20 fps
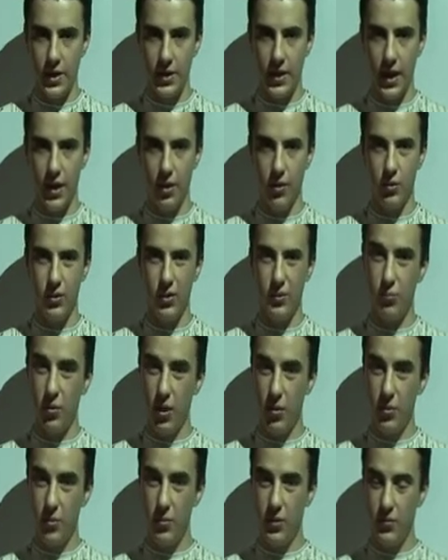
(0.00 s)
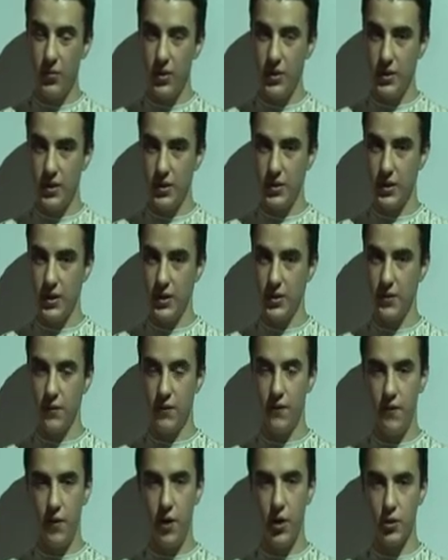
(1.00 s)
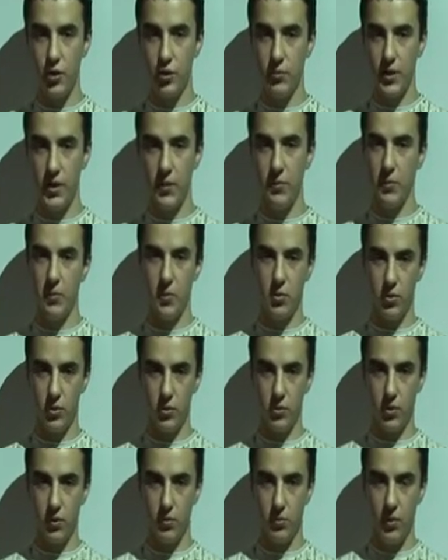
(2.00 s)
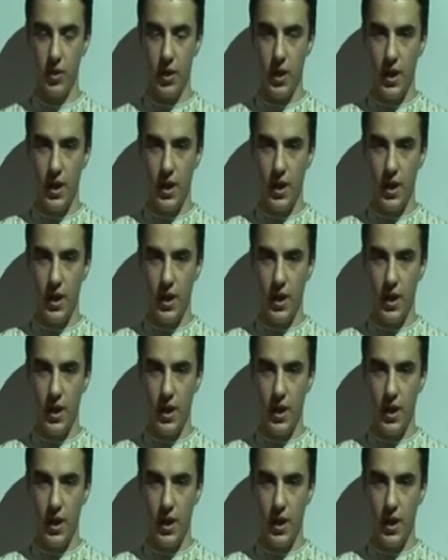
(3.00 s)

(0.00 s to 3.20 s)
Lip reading: Now, the problem with resets is far too many people do them.